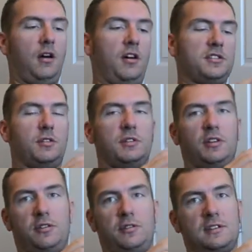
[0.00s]
Also, when
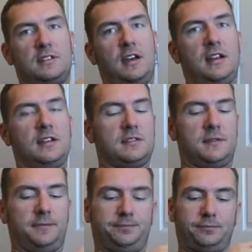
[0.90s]
you go through the
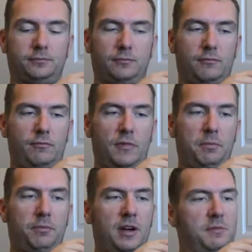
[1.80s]
settings,
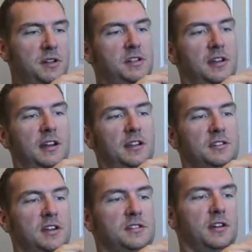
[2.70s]
pretty much you can
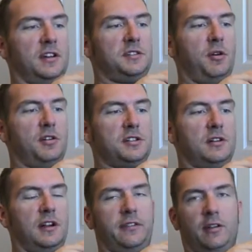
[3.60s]
adjust your
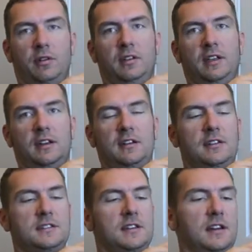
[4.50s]
exposure if you really get into
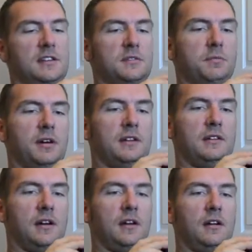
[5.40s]
the settings, but